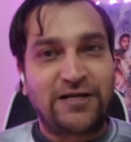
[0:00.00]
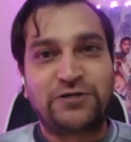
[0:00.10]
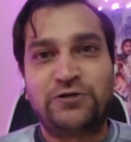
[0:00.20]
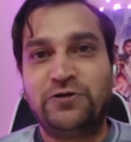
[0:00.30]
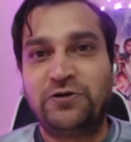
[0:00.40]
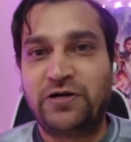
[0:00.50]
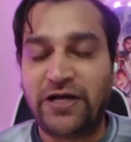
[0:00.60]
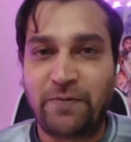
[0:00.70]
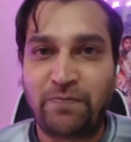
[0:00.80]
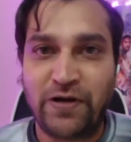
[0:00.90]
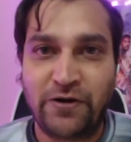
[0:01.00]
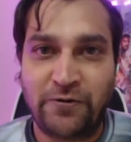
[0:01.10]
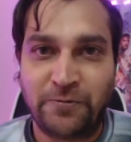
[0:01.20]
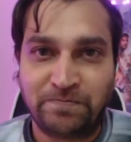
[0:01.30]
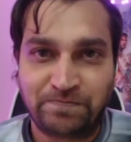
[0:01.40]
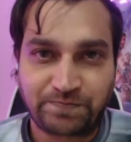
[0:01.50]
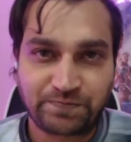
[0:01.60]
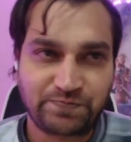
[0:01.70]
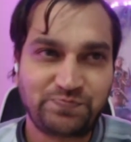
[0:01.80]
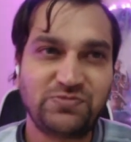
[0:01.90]
get to Key and Peele
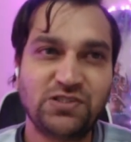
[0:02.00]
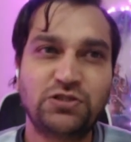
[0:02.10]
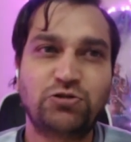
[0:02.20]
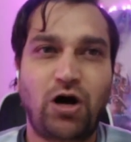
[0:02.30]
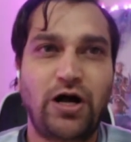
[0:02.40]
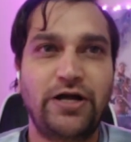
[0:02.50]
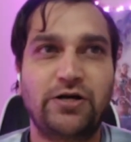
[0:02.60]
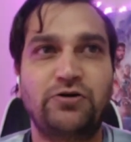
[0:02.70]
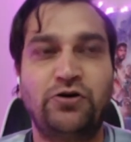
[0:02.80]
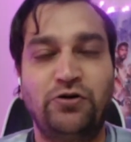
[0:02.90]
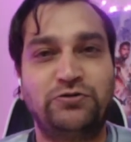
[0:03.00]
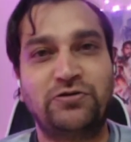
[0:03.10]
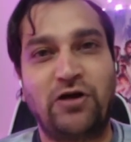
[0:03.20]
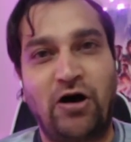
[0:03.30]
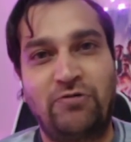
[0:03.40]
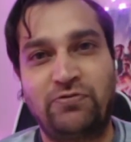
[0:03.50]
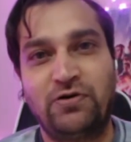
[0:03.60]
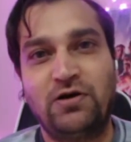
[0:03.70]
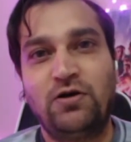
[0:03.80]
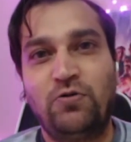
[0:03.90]
trying not to laugh
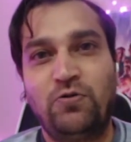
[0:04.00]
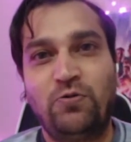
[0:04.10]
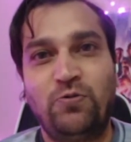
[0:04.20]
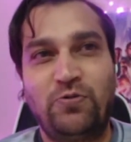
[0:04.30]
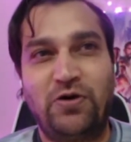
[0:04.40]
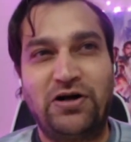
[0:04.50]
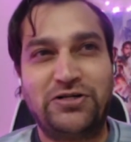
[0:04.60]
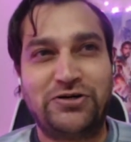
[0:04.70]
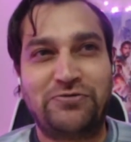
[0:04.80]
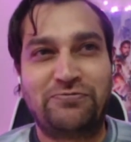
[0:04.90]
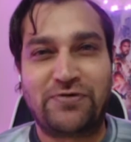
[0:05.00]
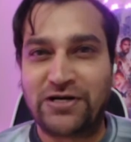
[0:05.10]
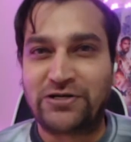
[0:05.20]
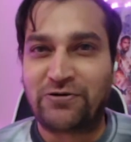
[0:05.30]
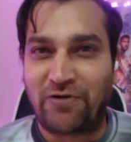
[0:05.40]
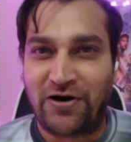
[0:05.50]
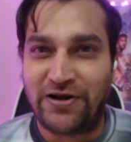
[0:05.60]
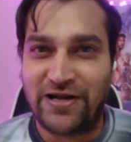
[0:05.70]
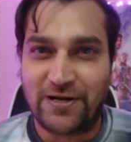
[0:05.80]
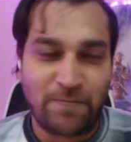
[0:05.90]
while your friend
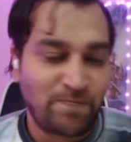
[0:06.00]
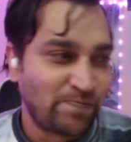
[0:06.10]
crying.